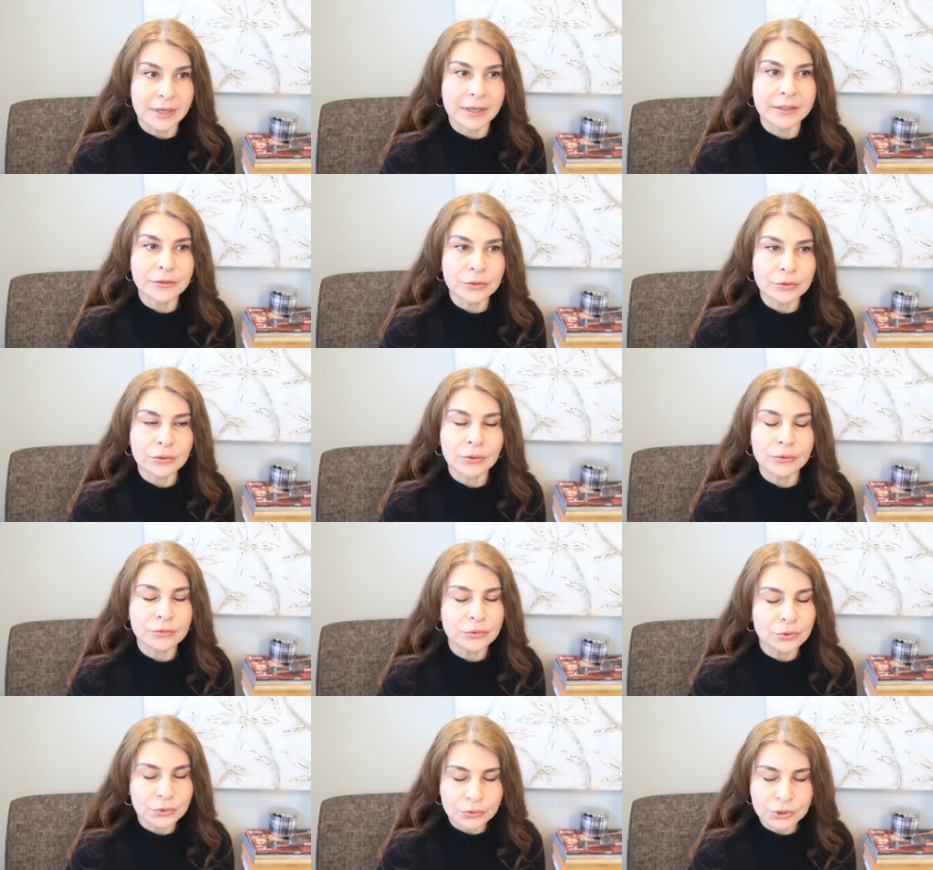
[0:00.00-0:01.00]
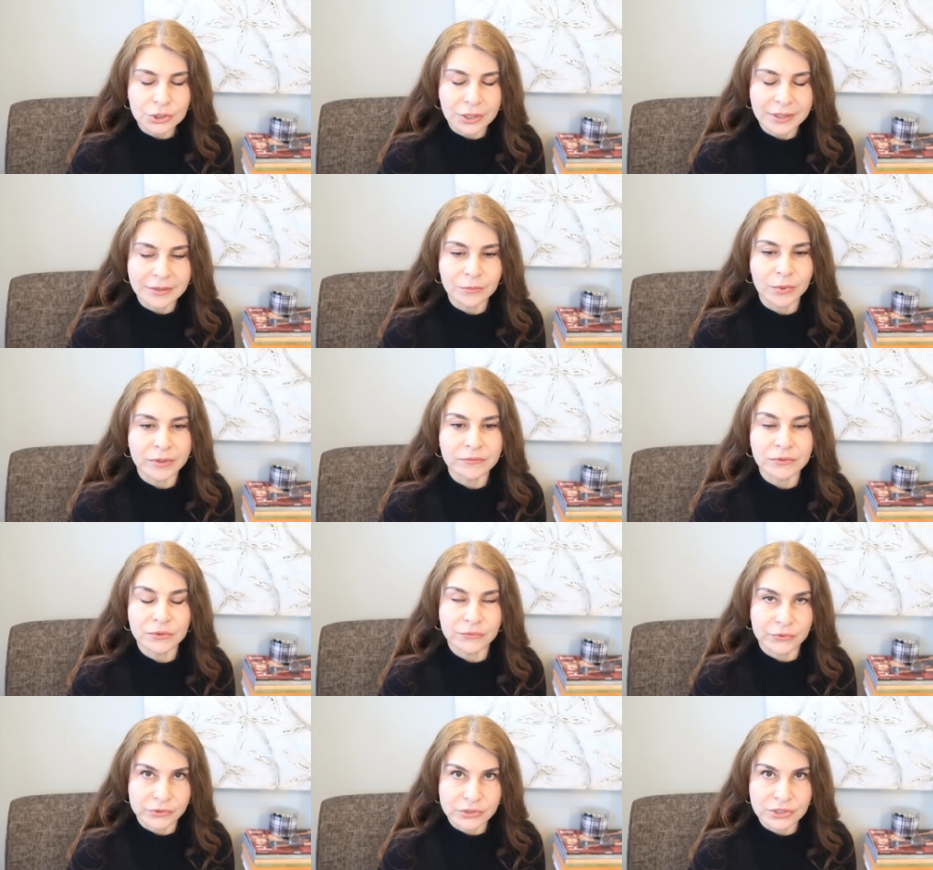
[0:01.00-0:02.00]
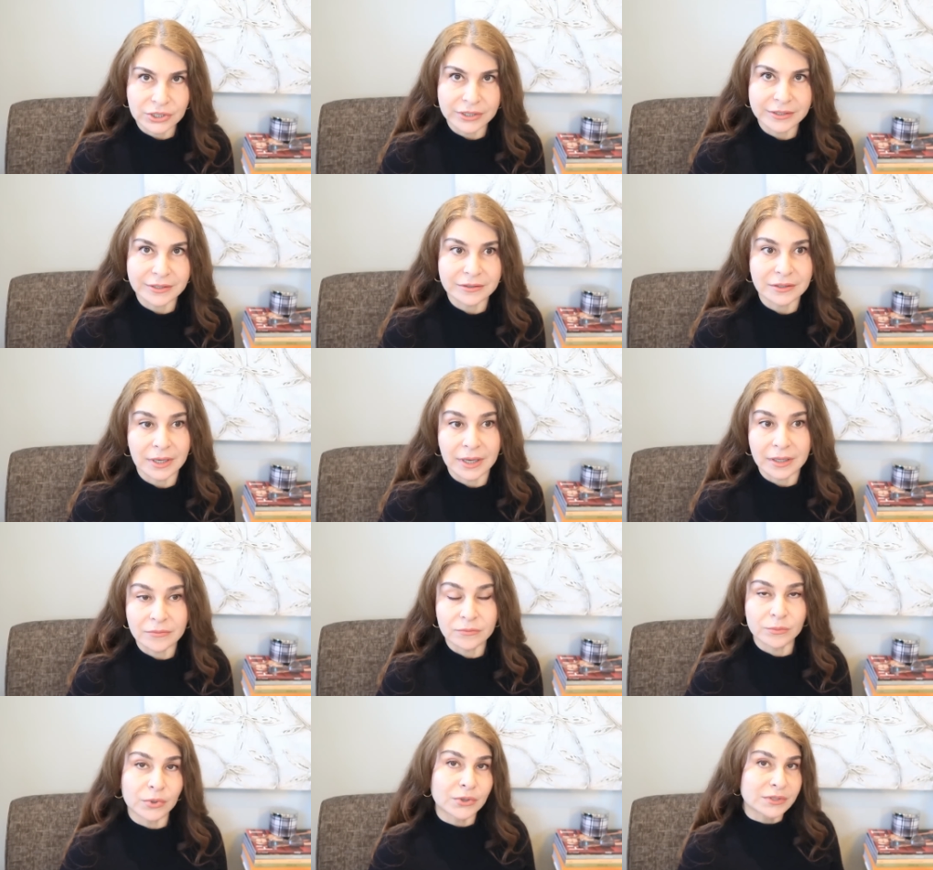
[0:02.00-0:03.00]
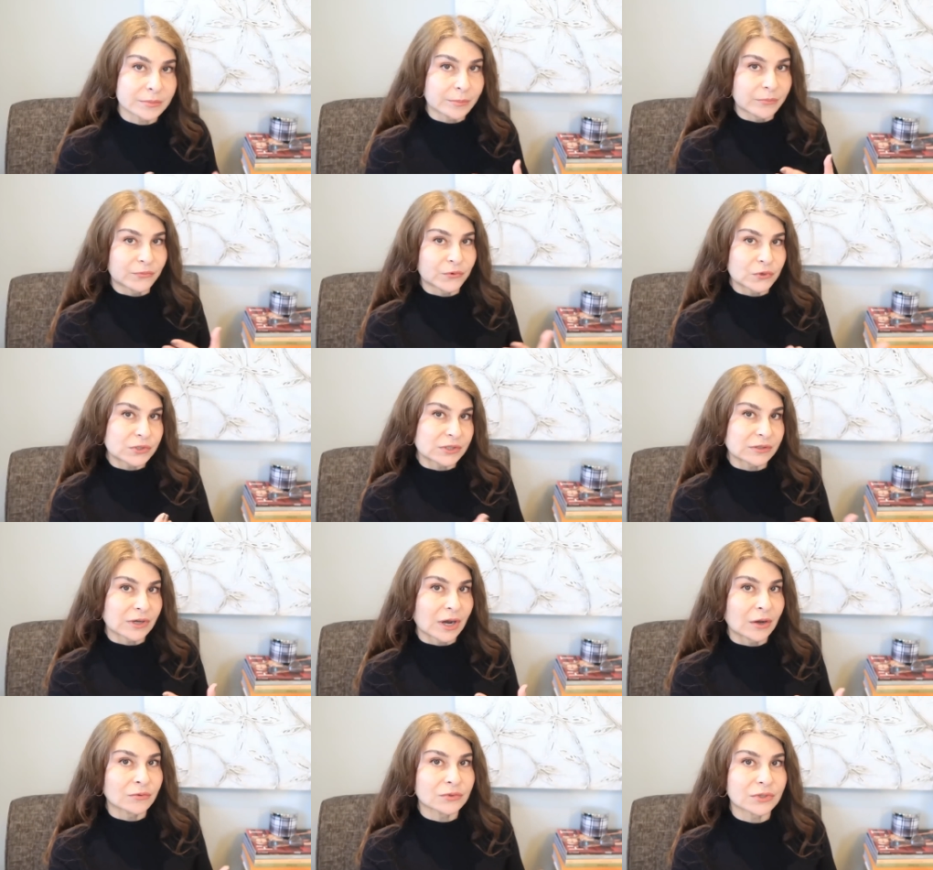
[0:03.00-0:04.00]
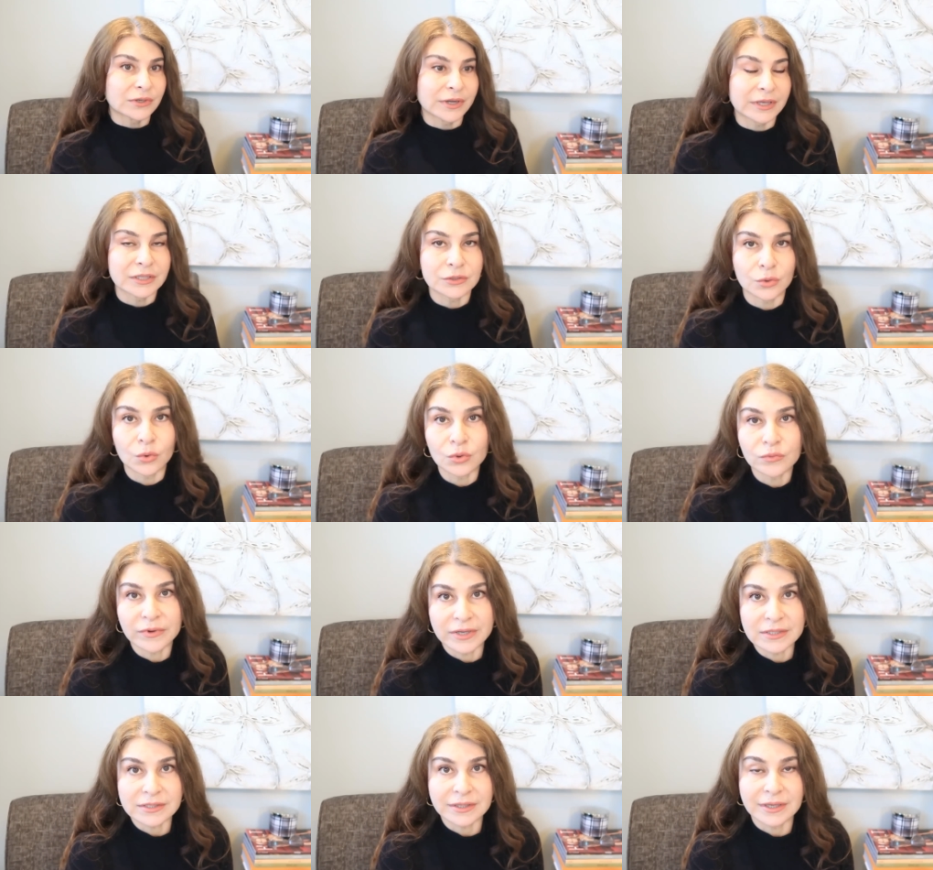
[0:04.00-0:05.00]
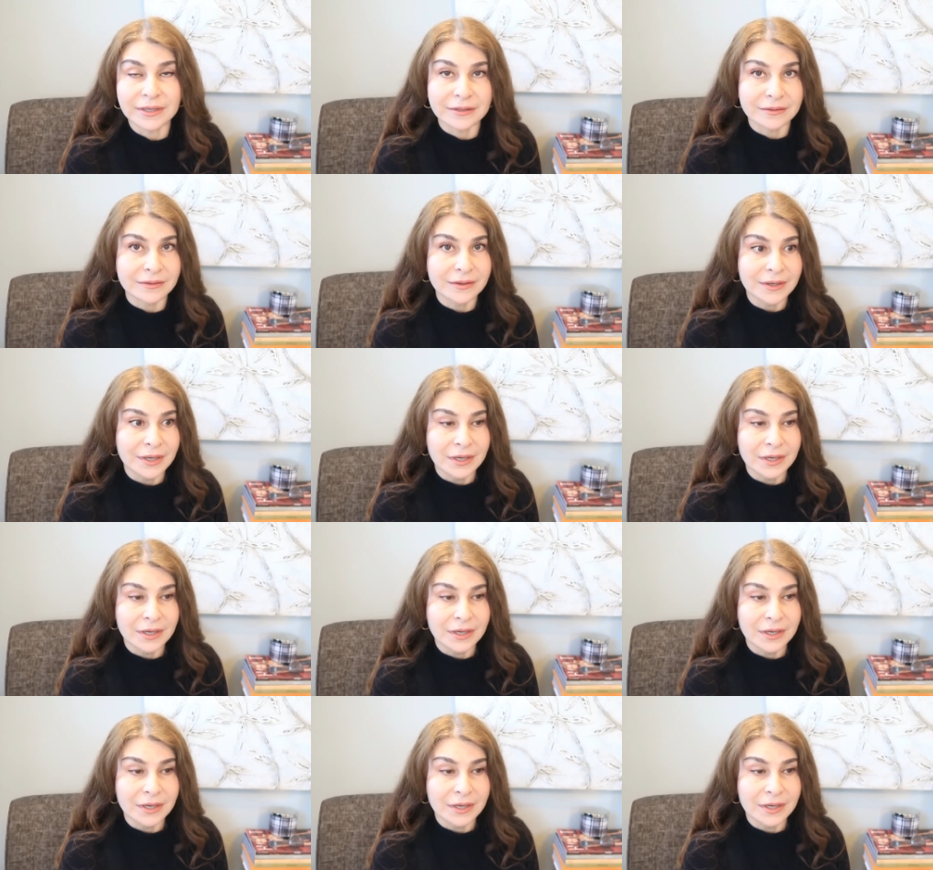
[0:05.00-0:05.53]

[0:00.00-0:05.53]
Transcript: And you know, usually when we're frustrated, and because first encounter it always in